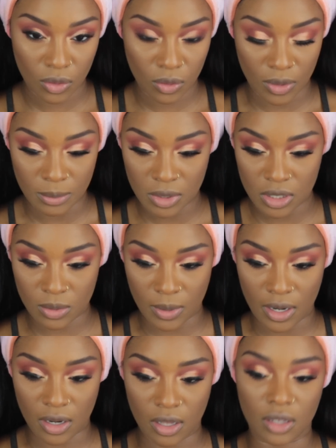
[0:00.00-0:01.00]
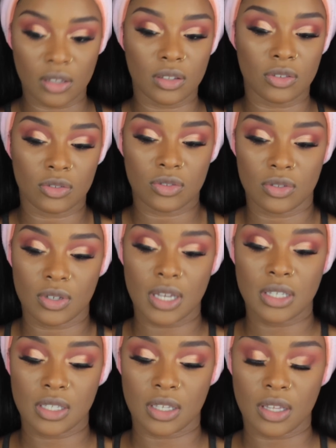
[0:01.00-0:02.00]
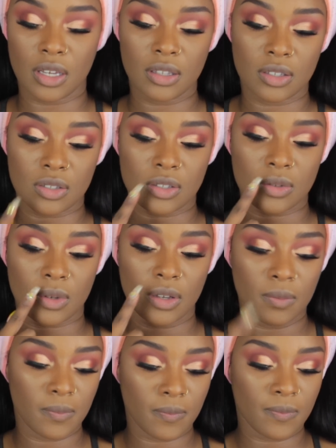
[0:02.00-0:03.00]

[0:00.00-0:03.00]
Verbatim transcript: Oh, I'm sweating. Do you guys see that? That sweat?